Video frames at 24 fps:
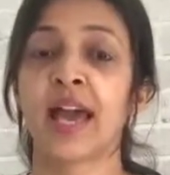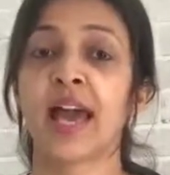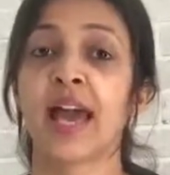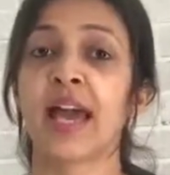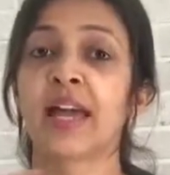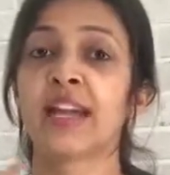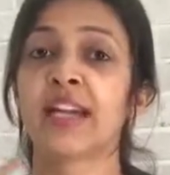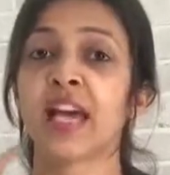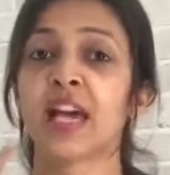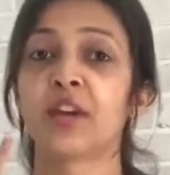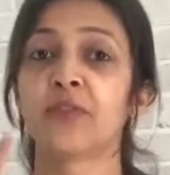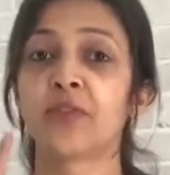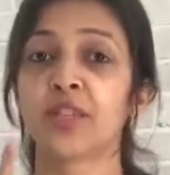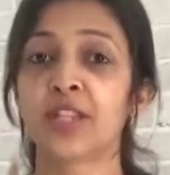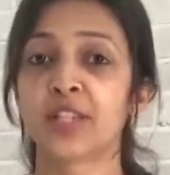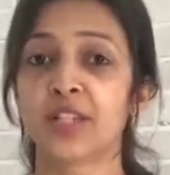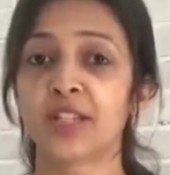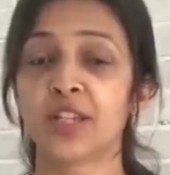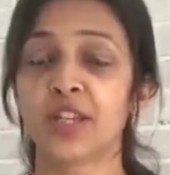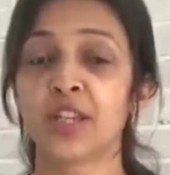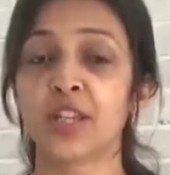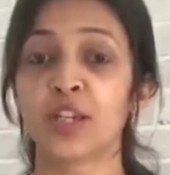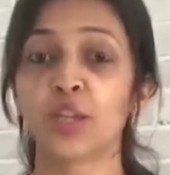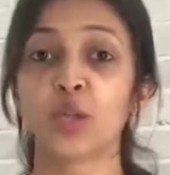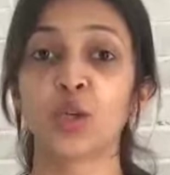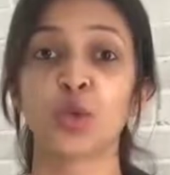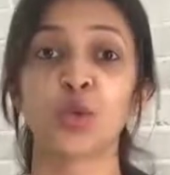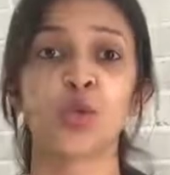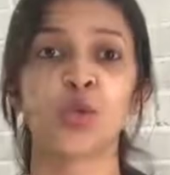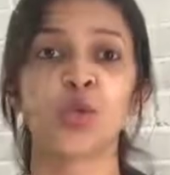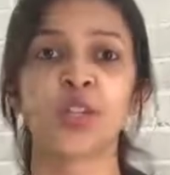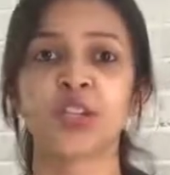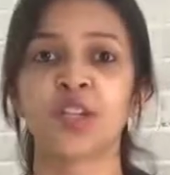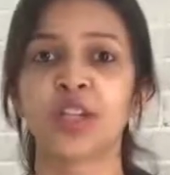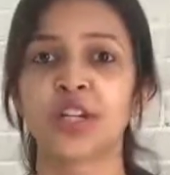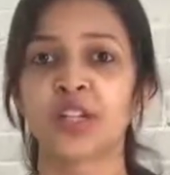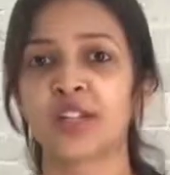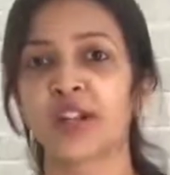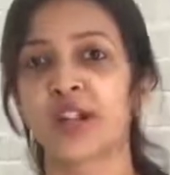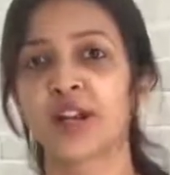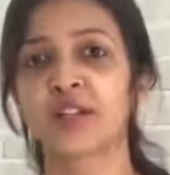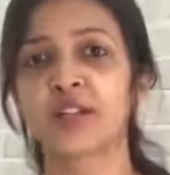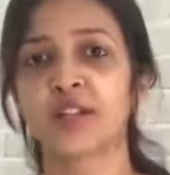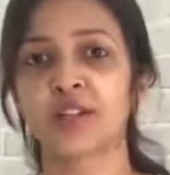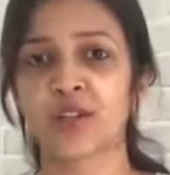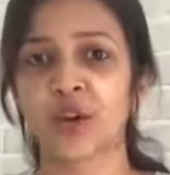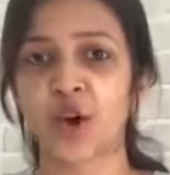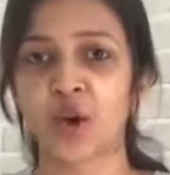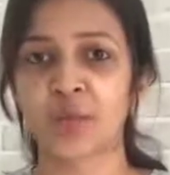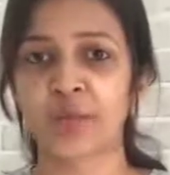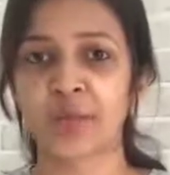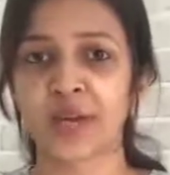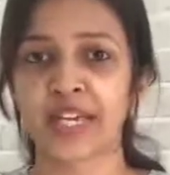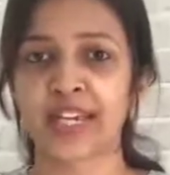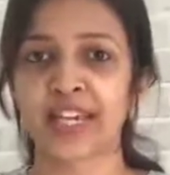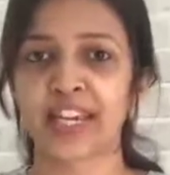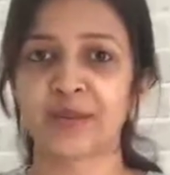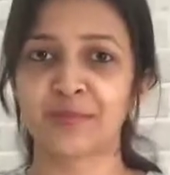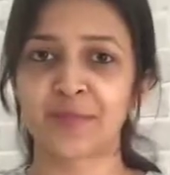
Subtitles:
And I will see you with yet another topic